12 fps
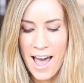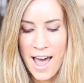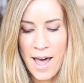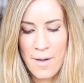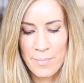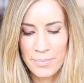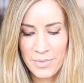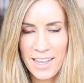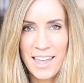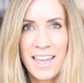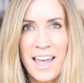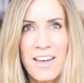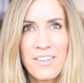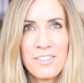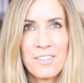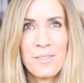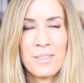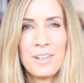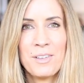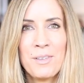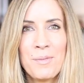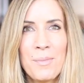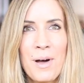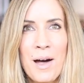Um, I have
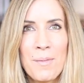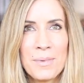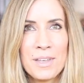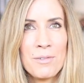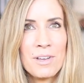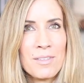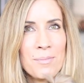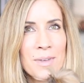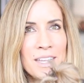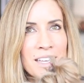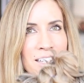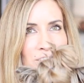little Poppy with me.